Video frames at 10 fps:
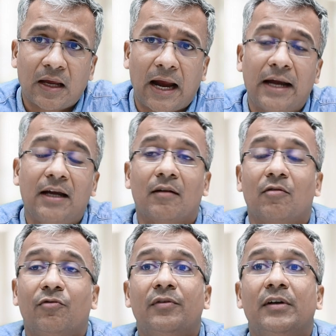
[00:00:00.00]
And
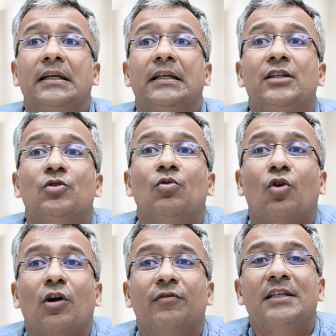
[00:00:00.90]
we will teach you a
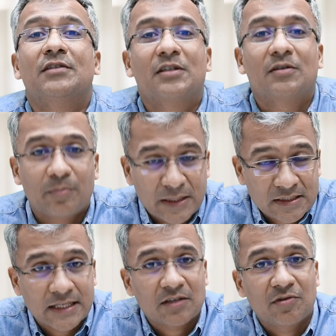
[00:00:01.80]
lot of things,
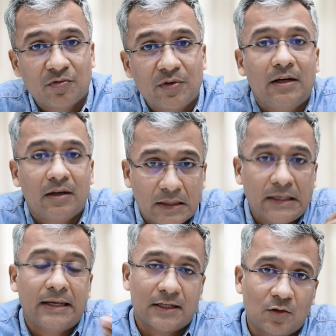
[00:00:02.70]
mistakes which we
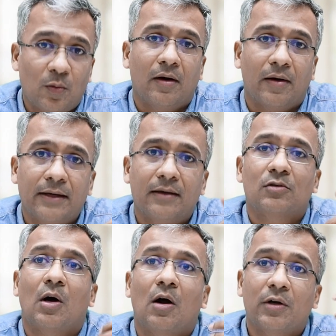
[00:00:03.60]
did as well, right?
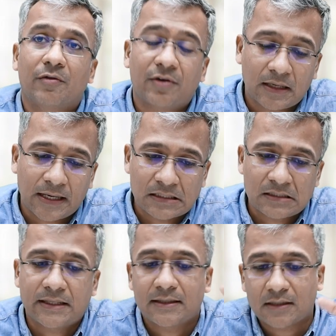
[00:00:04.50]
So how different clients
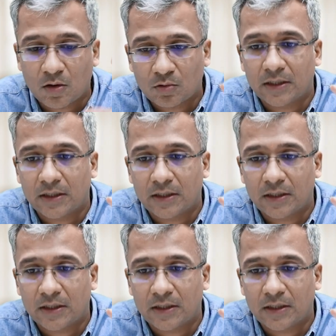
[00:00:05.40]
think, how